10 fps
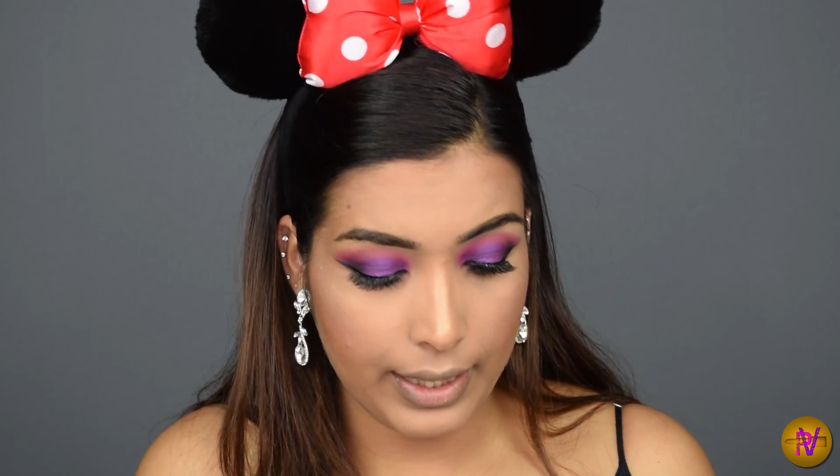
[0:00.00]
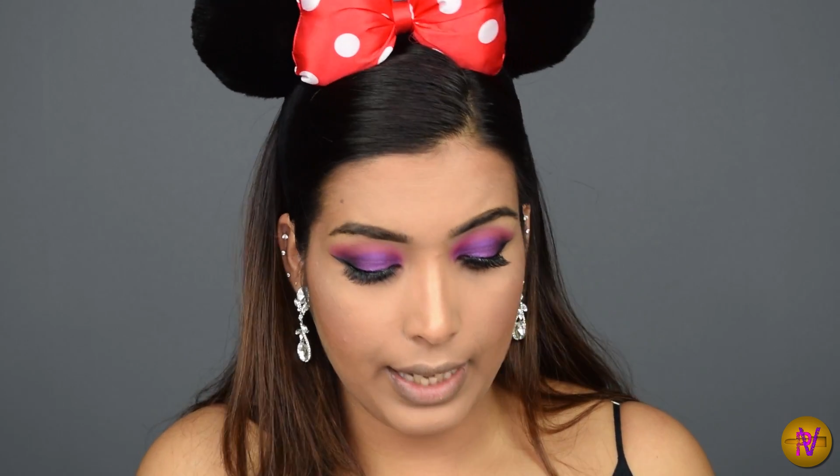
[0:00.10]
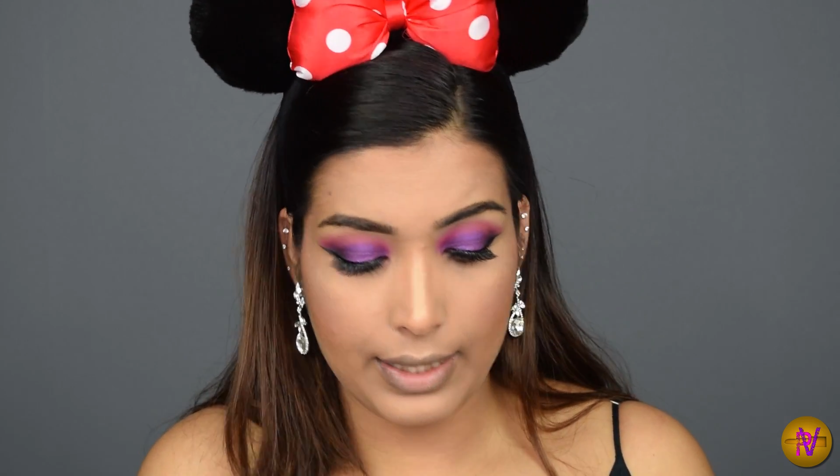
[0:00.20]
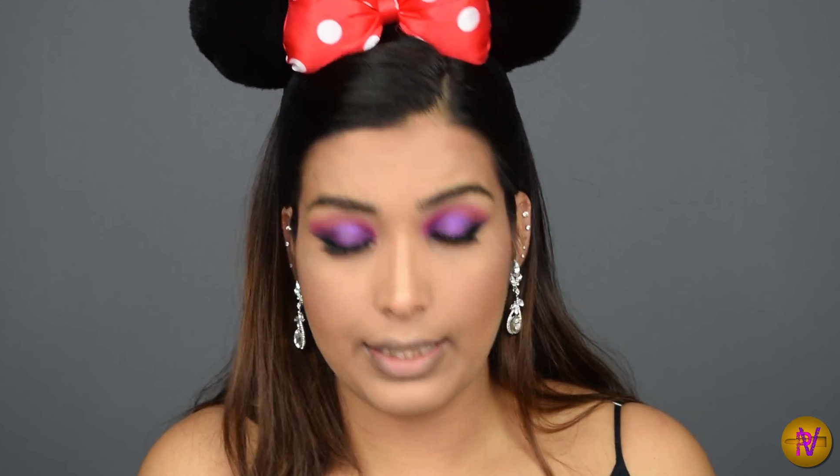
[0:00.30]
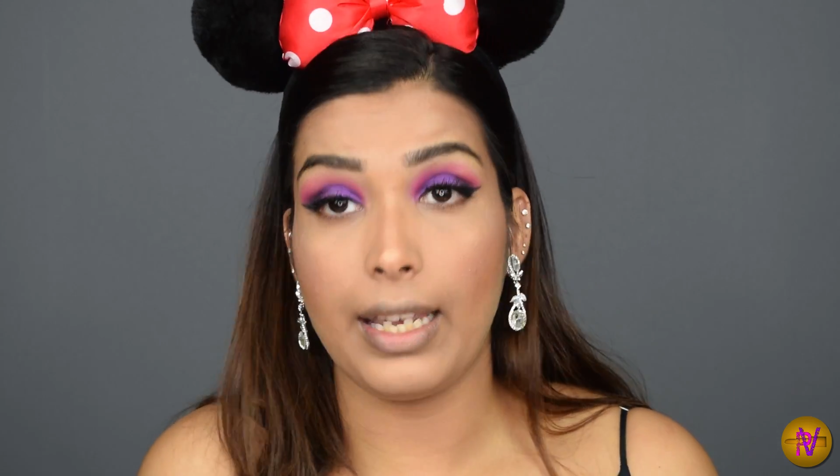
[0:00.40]

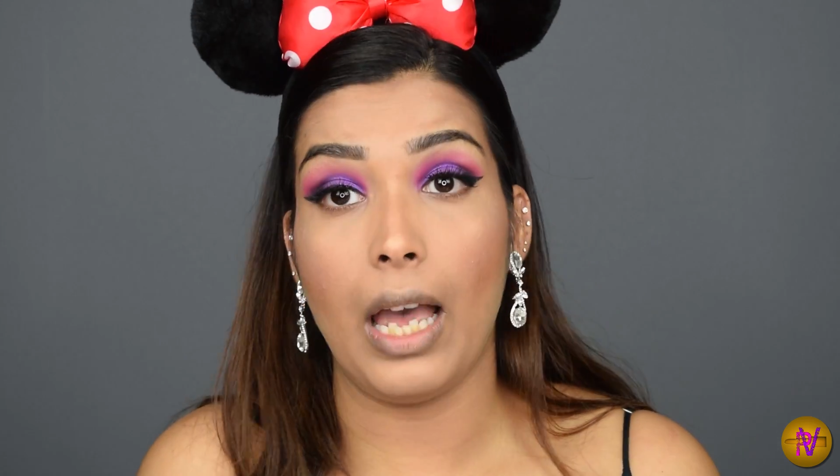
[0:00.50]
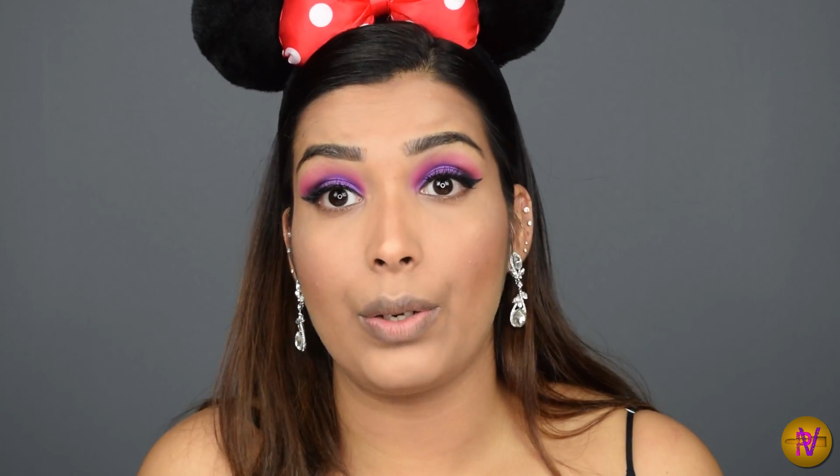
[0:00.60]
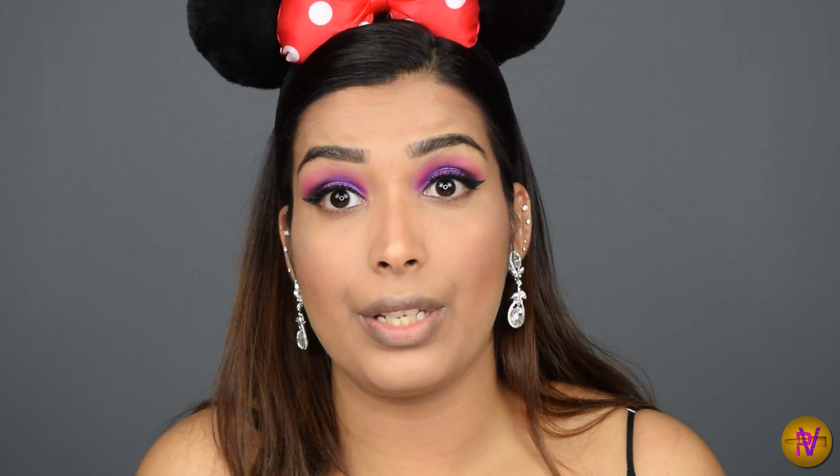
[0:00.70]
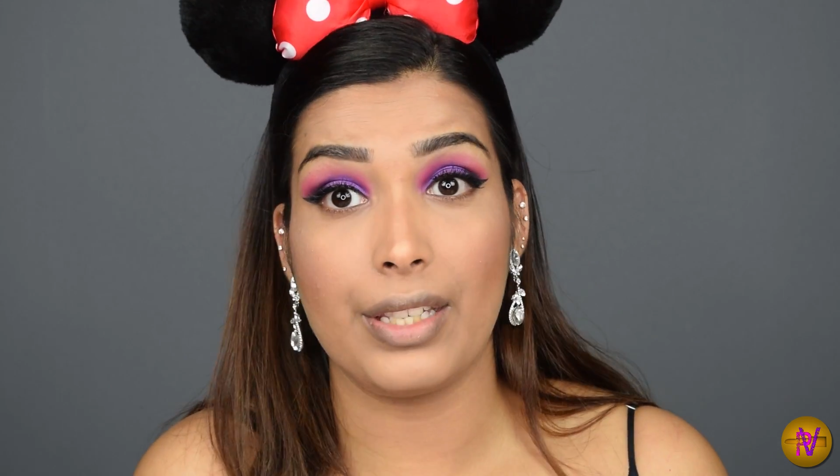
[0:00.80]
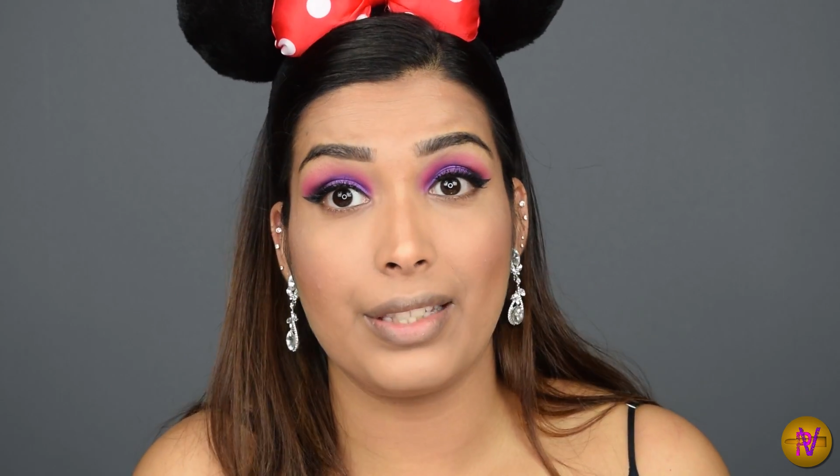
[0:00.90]
Let's see how
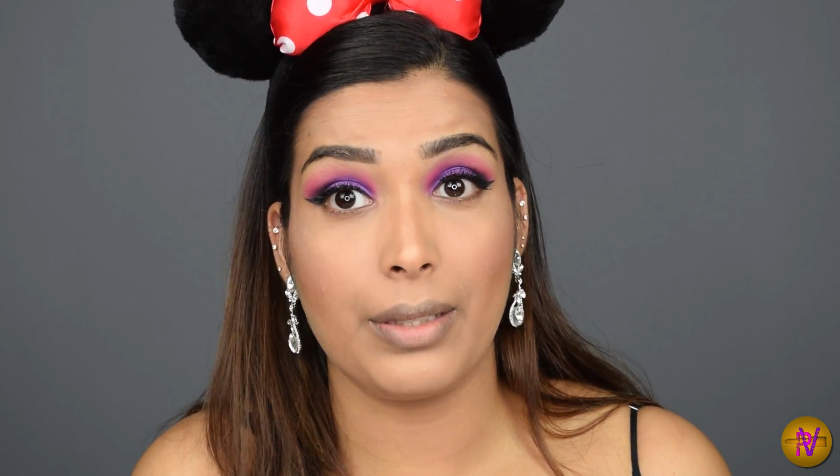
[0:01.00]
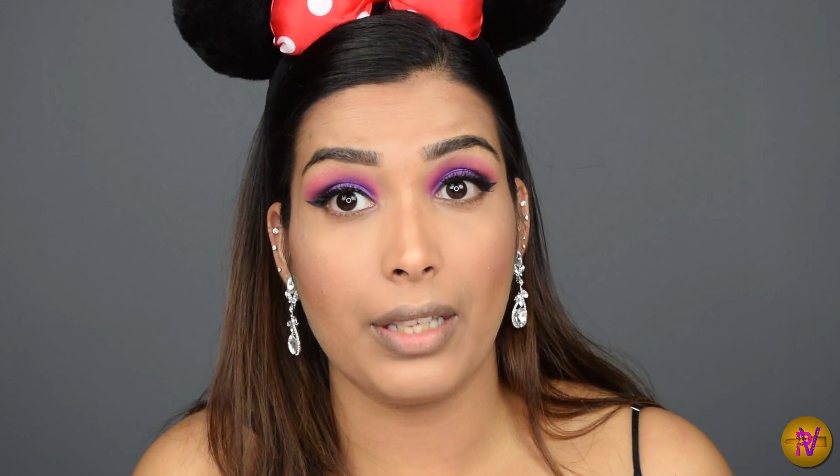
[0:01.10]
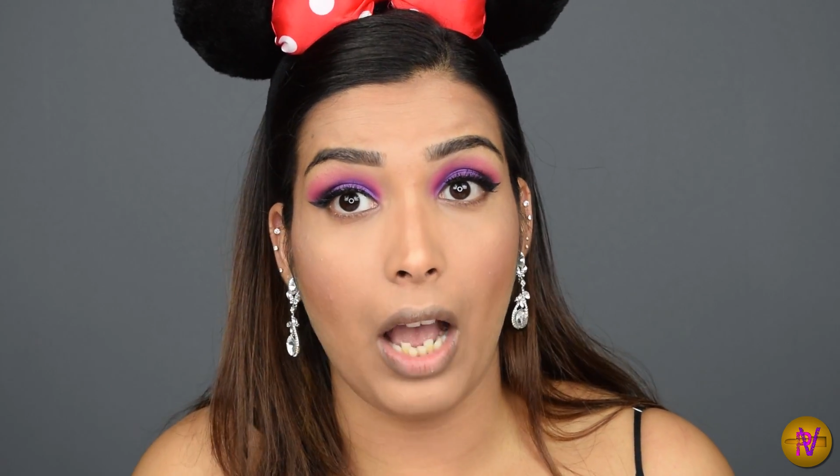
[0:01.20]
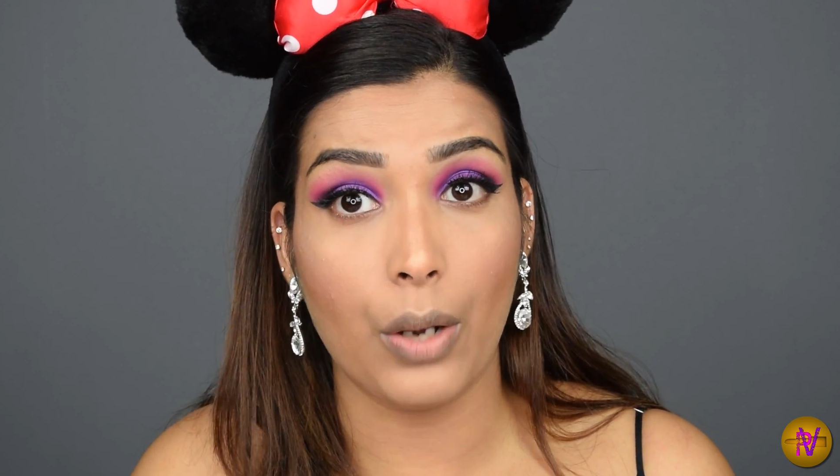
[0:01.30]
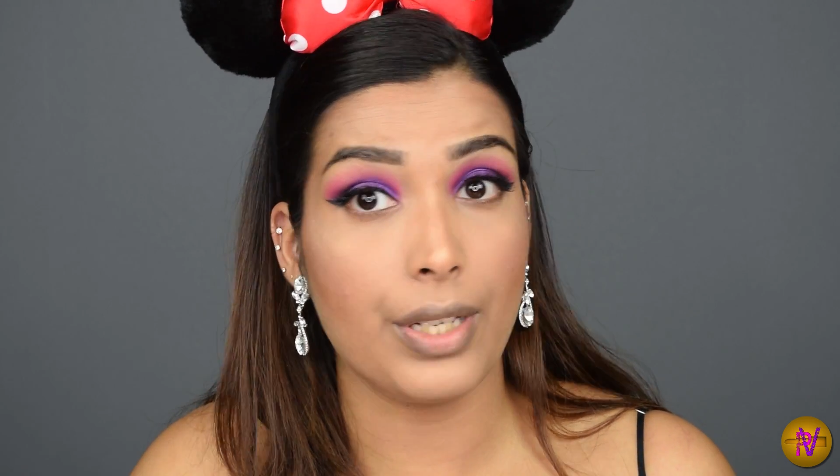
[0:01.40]

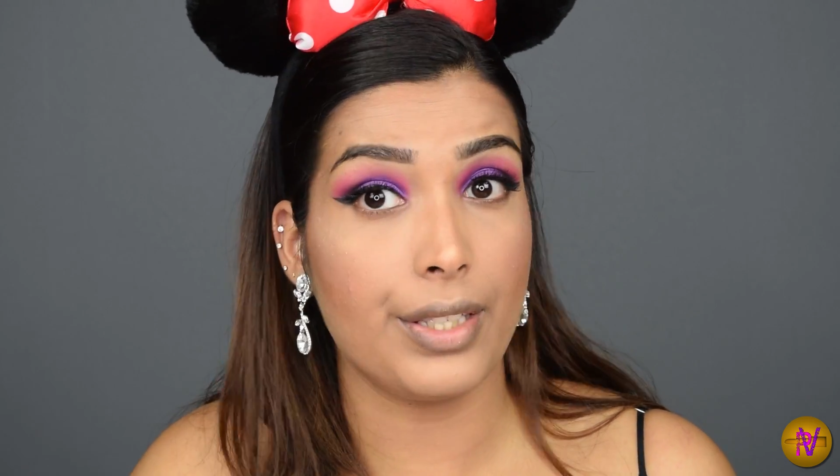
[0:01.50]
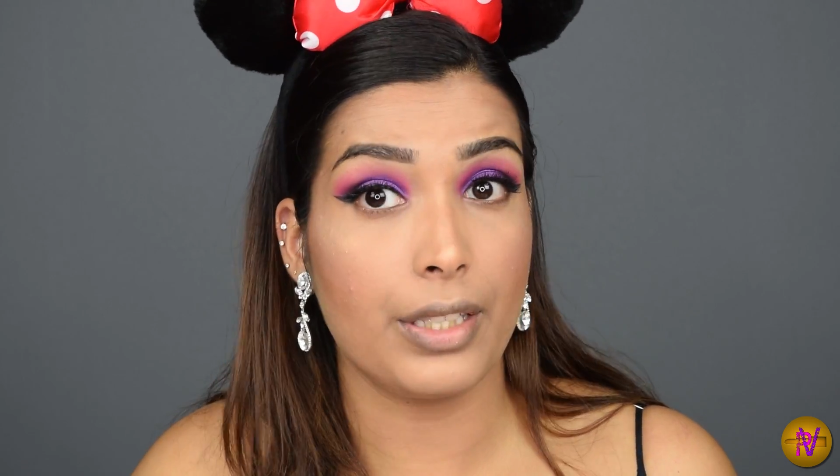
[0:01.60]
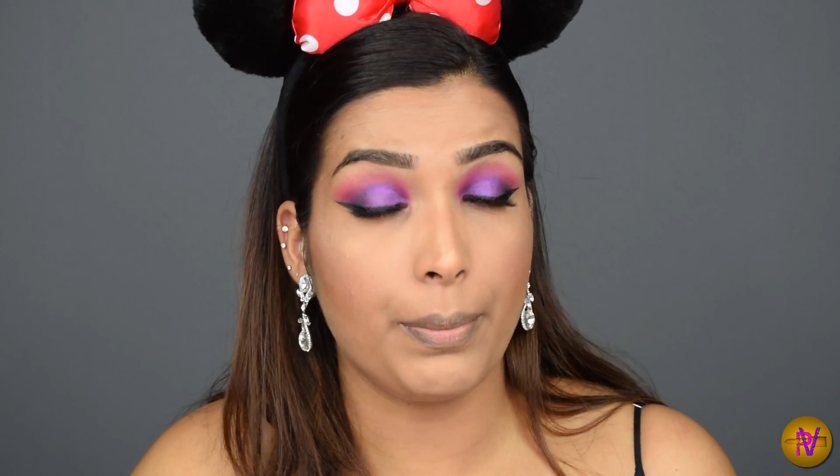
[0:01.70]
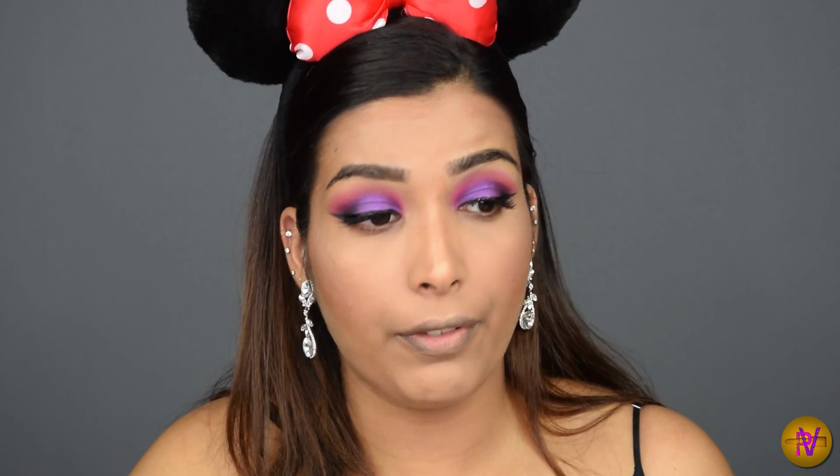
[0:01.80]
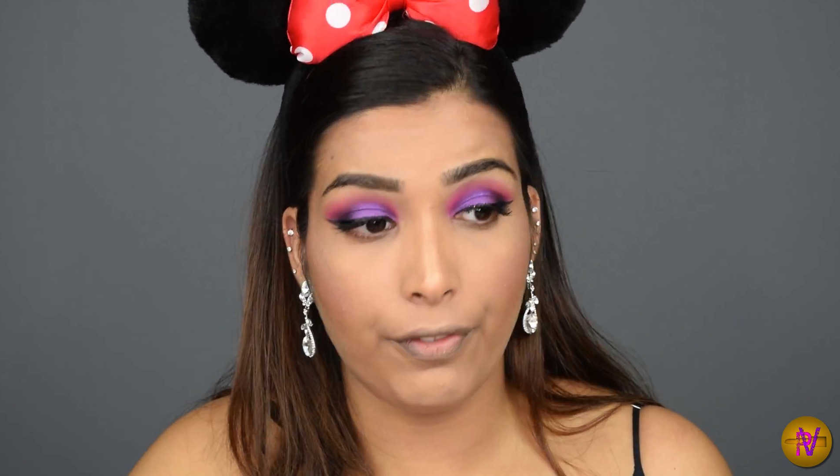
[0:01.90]
does
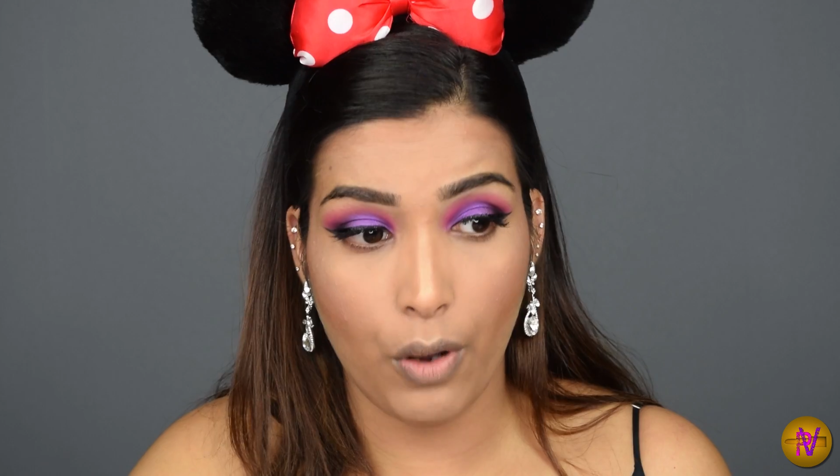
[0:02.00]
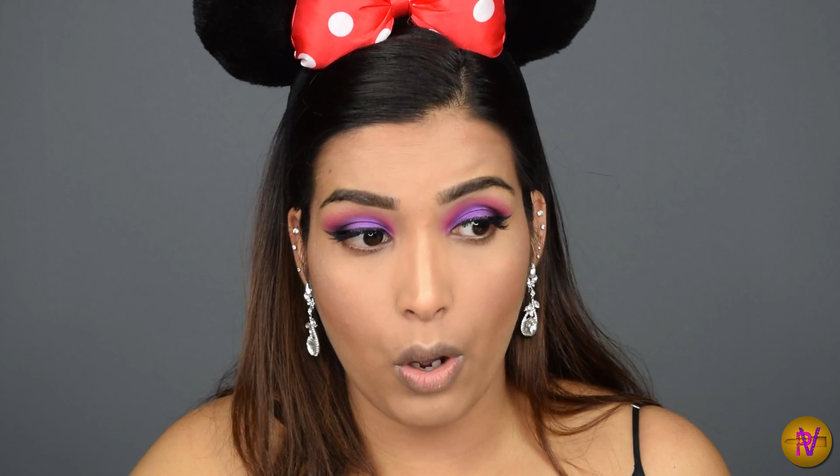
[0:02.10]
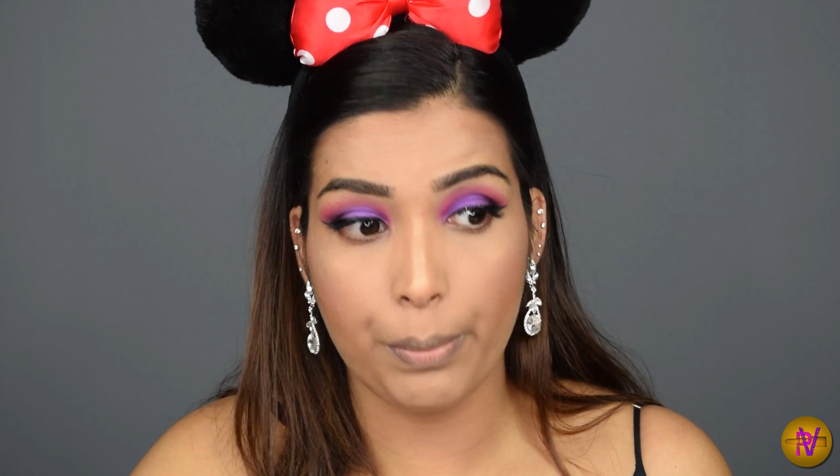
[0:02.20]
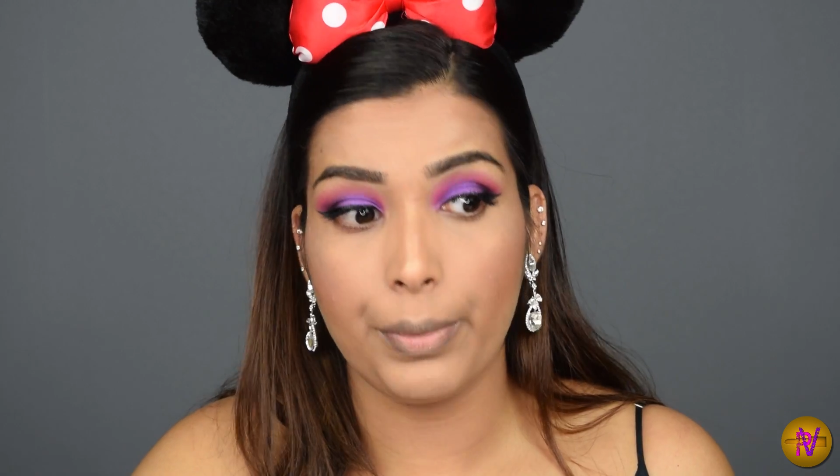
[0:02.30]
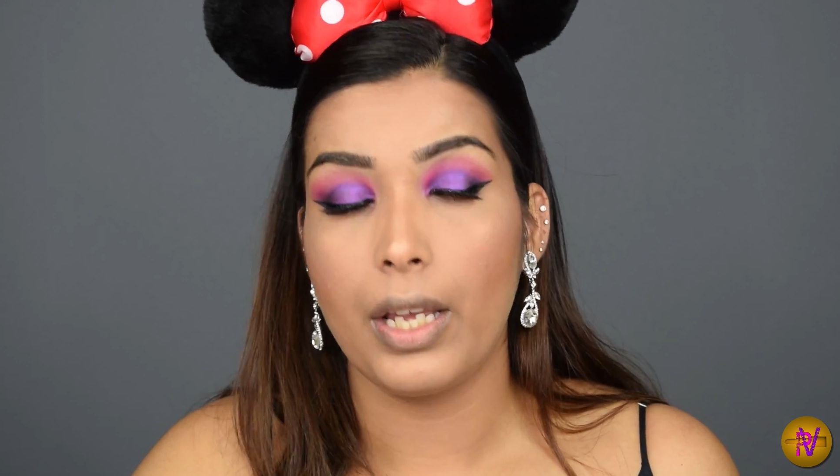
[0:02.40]
this
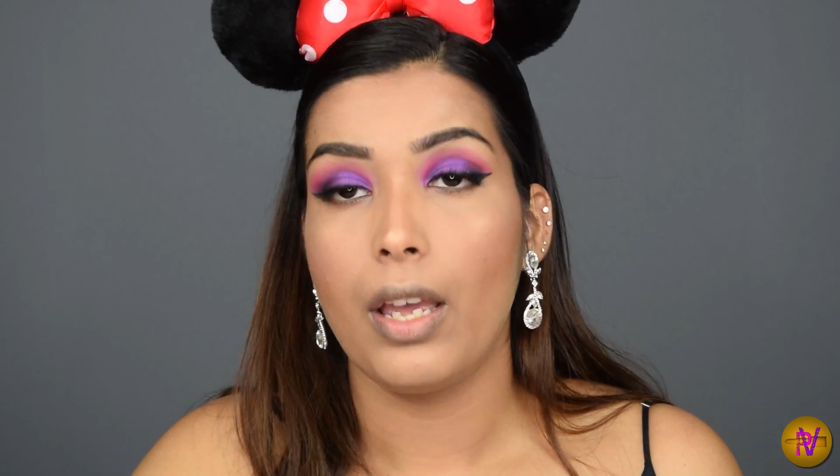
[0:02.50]
perform